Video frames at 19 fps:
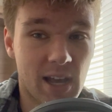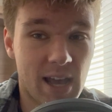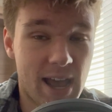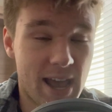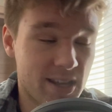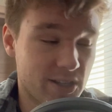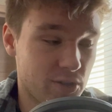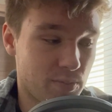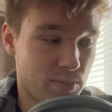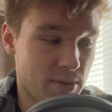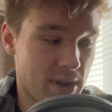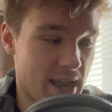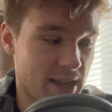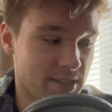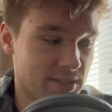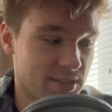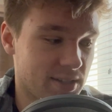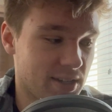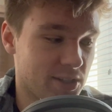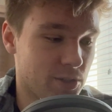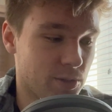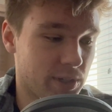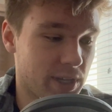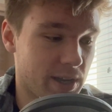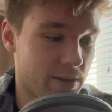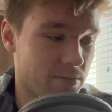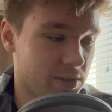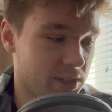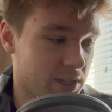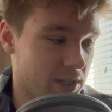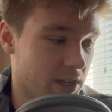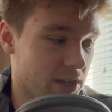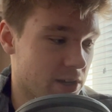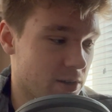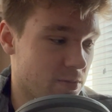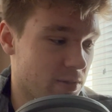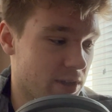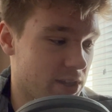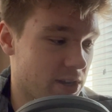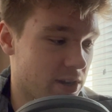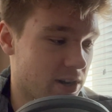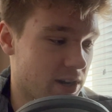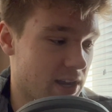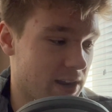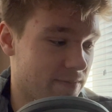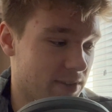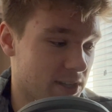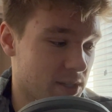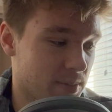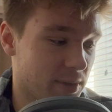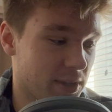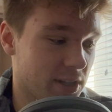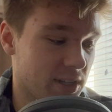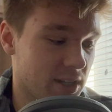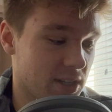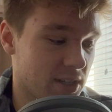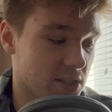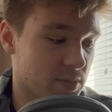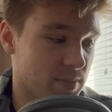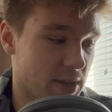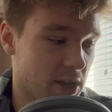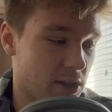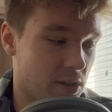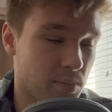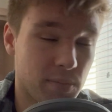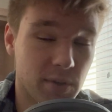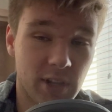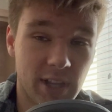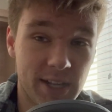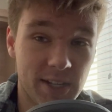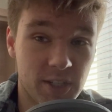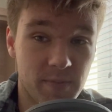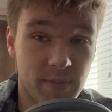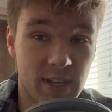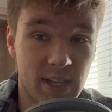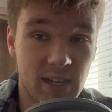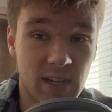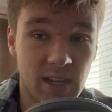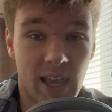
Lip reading: As you practice this, you'll get really good with your invisibility spell placement